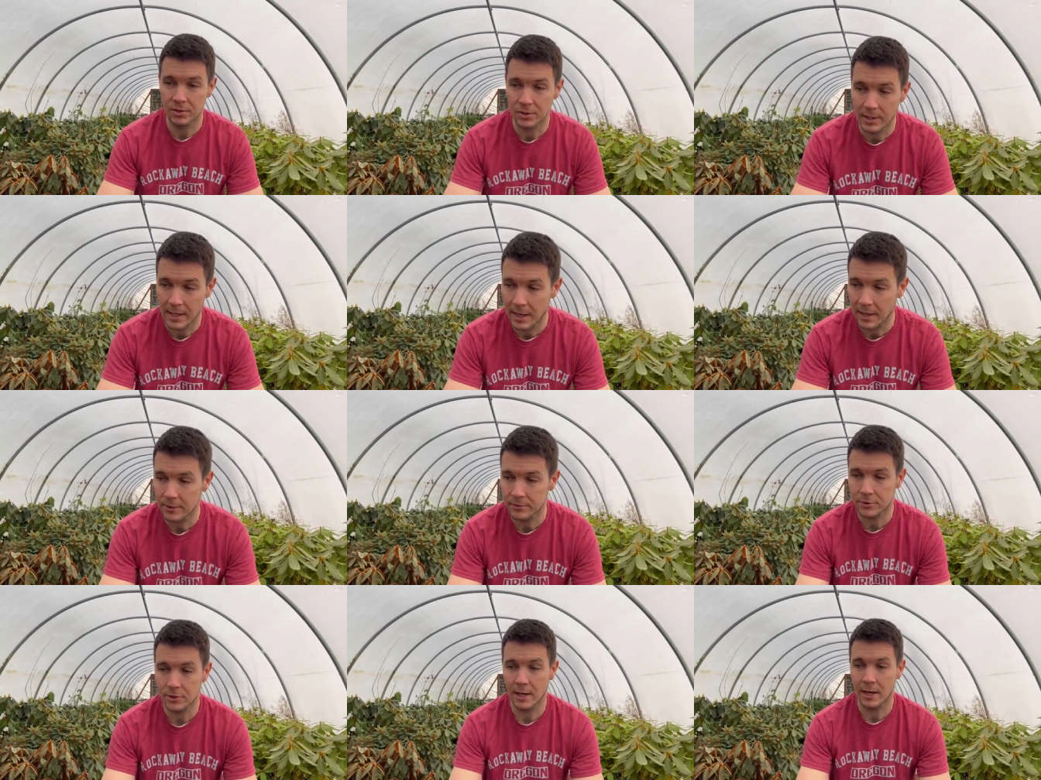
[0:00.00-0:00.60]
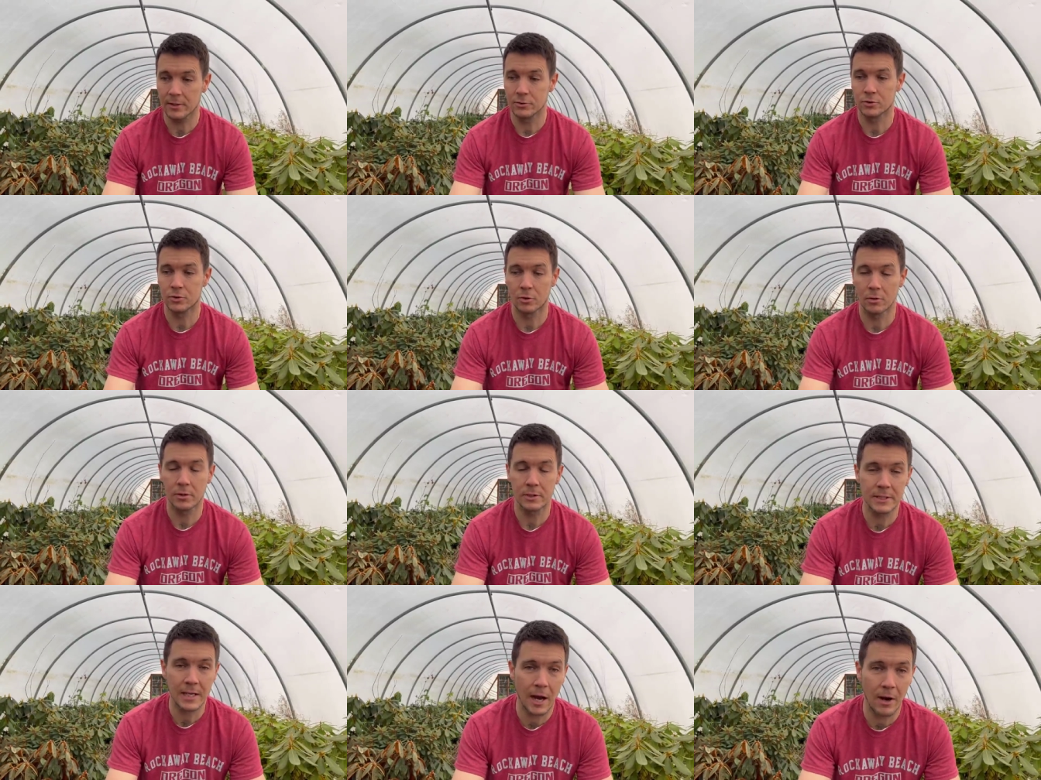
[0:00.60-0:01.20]
So now that they're
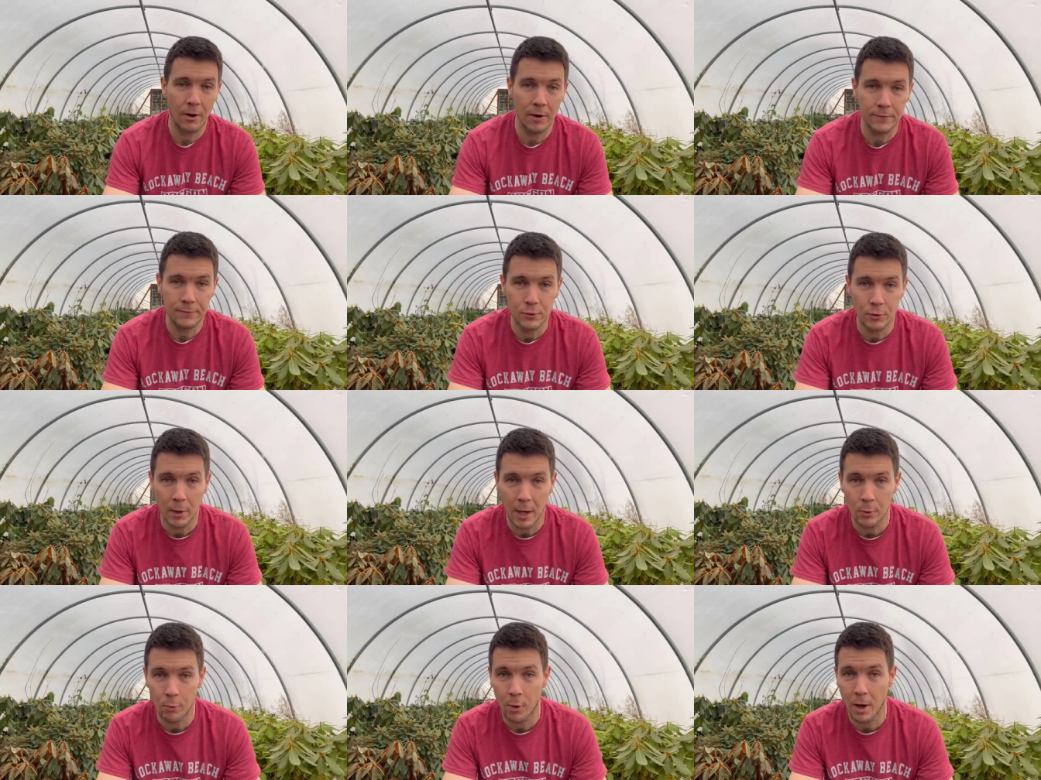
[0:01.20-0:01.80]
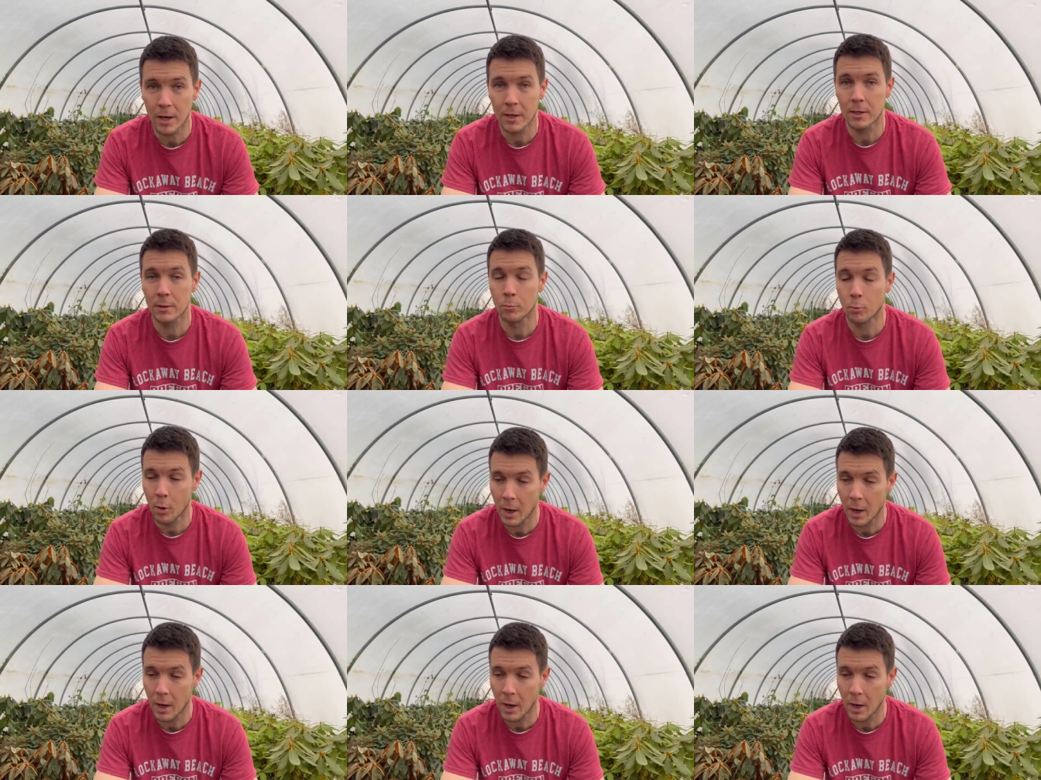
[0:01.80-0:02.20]
outdoors, how often do I water them?